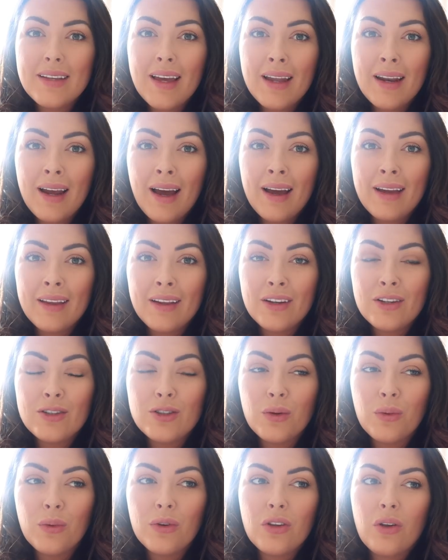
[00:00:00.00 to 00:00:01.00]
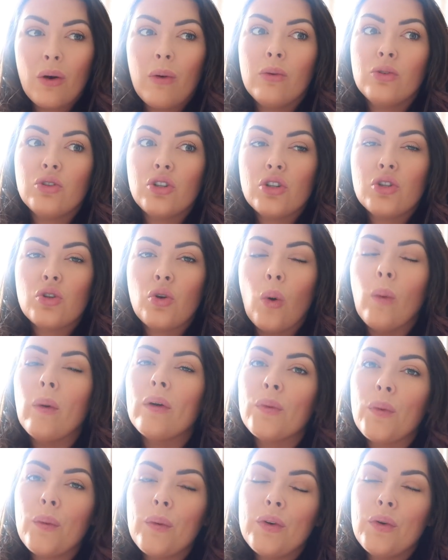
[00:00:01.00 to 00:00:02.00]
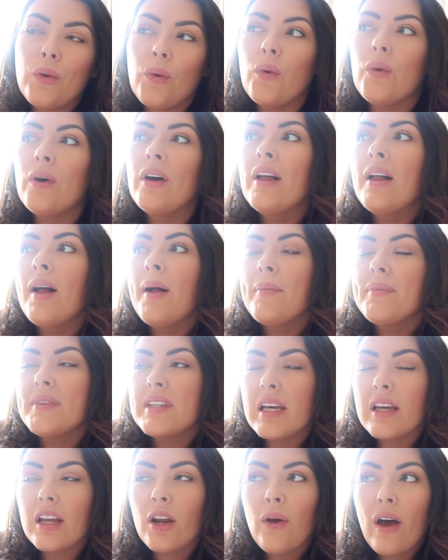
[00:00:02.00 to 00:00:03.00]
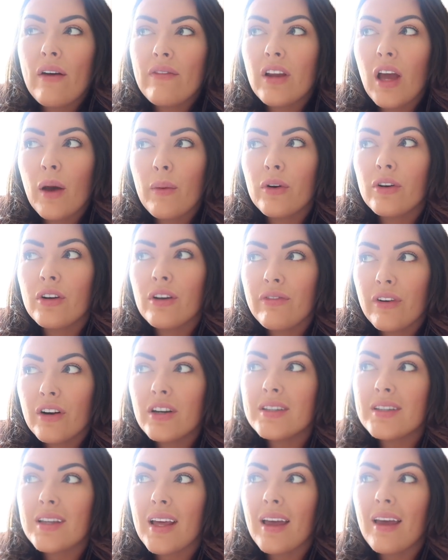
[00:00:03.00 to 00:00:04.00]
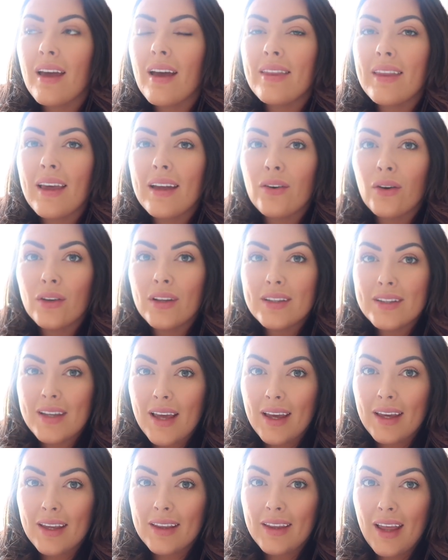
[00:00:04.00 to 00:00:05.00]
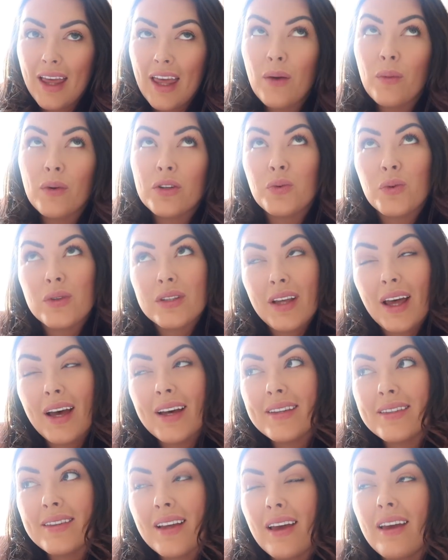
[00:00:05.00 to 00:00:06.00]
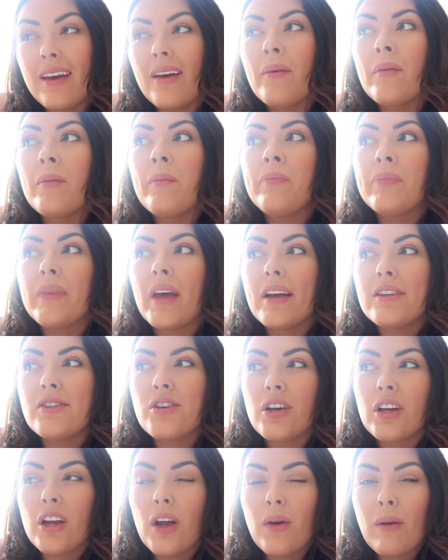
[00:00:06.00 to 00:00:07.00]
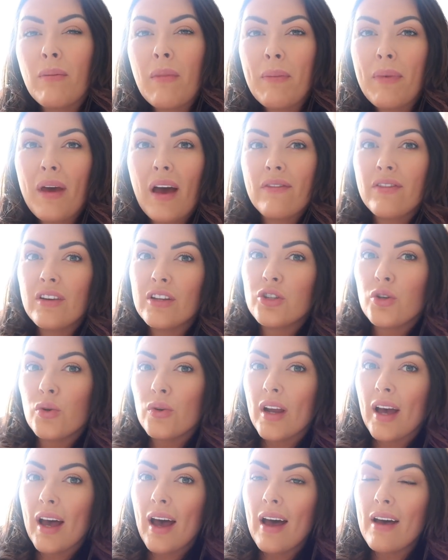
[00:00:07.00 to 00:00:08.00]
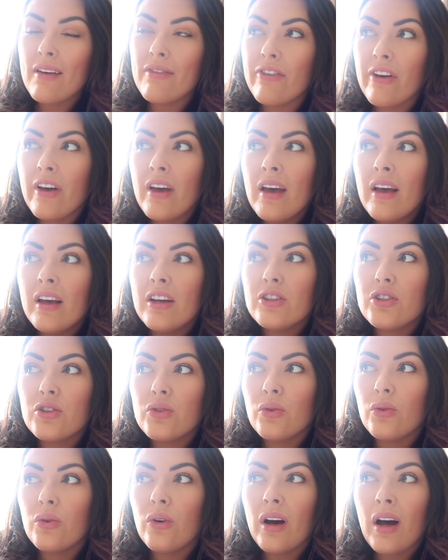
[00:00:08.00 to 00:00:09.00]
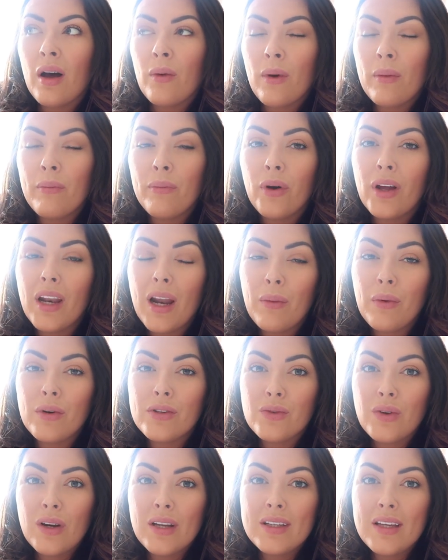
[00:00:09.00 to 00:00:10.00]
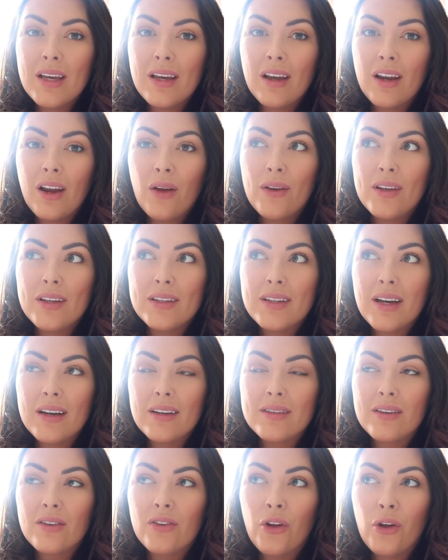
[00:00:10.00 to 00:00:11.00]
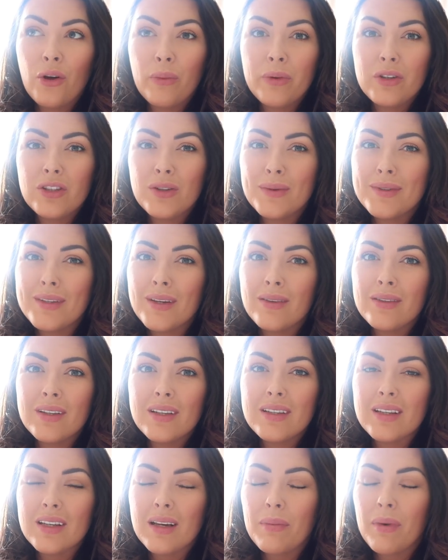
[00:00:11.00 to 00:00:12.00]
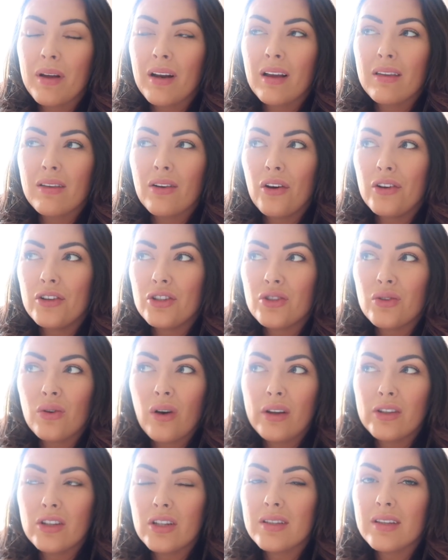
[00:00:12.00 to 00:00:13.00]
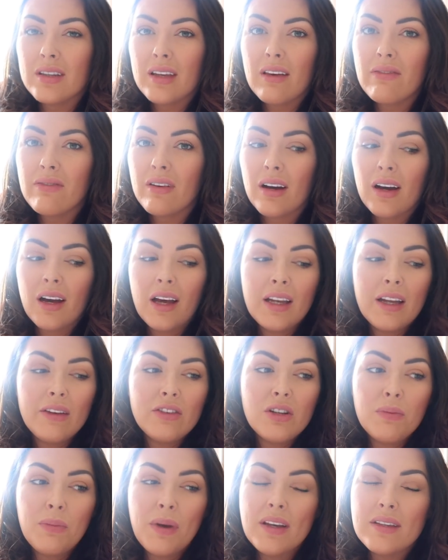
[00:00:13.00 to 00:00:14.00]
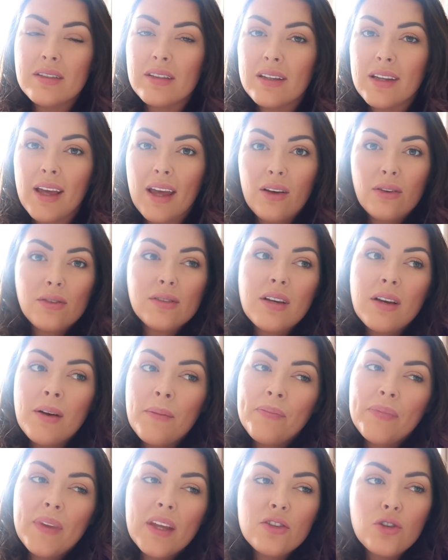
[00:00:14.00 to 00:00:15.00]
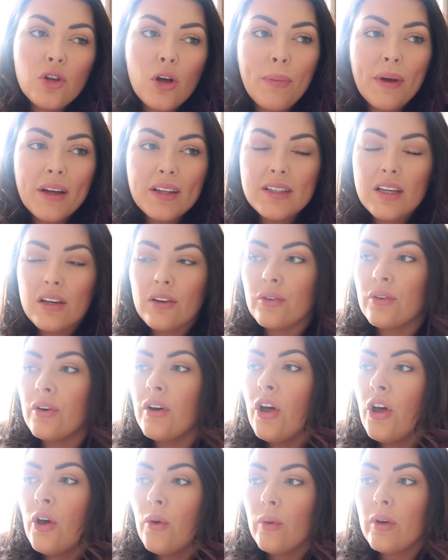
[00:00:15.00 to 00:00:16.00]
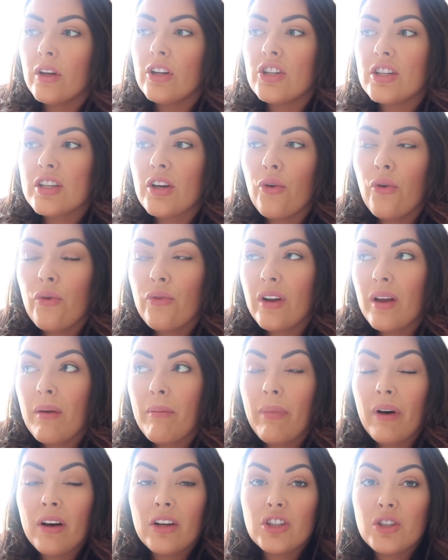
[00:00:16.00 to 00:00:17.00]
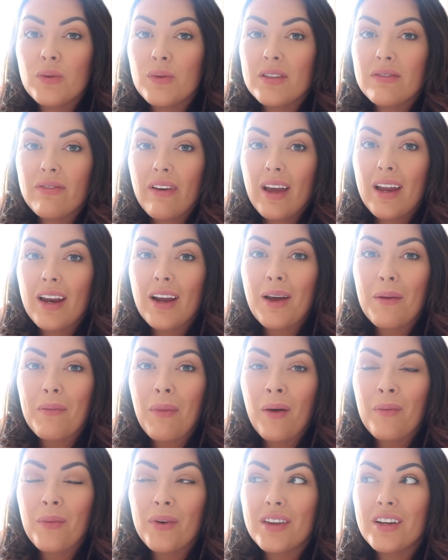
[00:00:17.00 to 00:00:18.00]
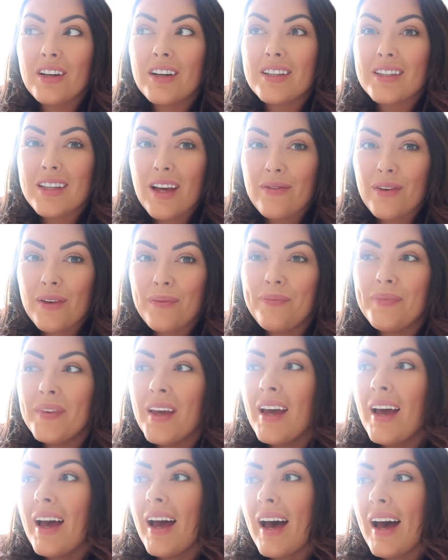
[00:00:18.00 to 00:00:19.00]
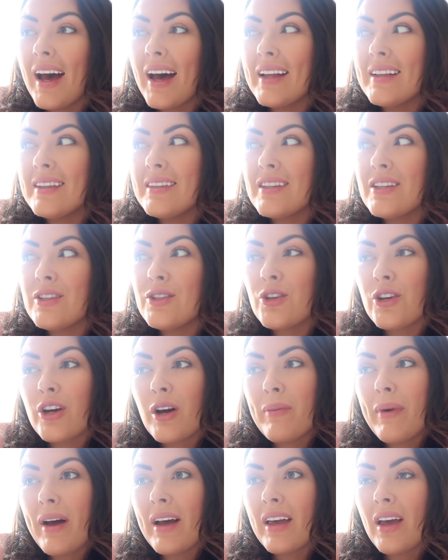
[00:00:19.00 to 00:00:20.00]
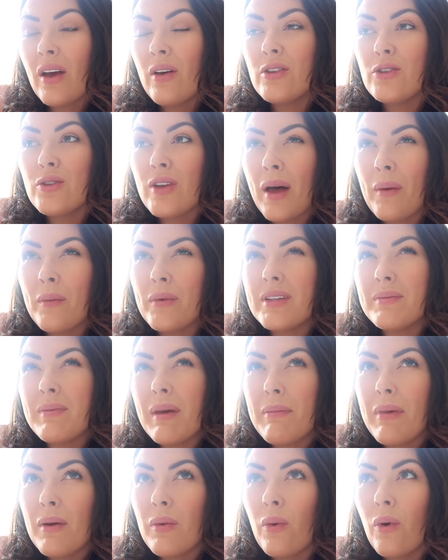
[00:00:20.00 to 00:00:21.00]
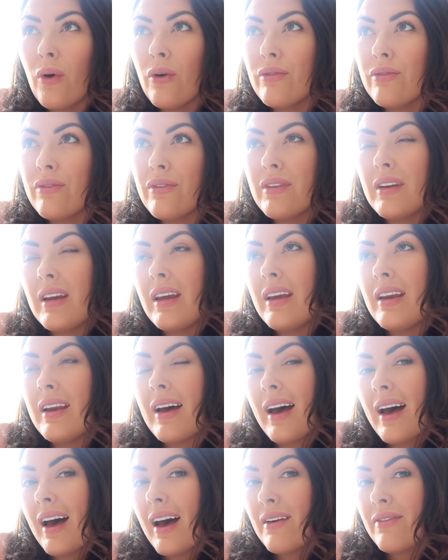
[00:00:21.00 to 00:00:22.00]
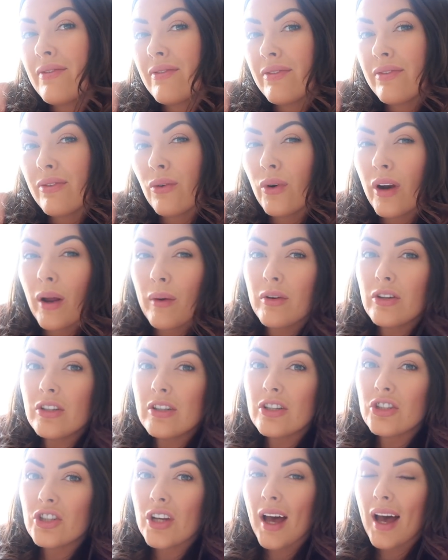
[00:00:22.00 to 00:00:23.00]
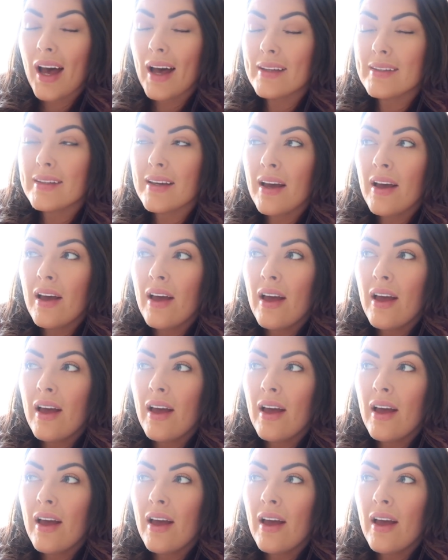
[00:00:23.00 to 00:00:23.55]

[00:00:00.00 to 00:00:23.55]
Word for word: then either so we thought we'll just go with what we know taking out every hour on the first night and then on the second night which was last night I took her out maybe every two and a half so at one point I was going to take her out at six o'clock but she was sound asleep and I thought you know I'll just leave her and if she pees in the tiles it's not a big deal we can just go over it but she was fine I got back with her at seven and took her back out so that was maybe what three and a half four hours that she had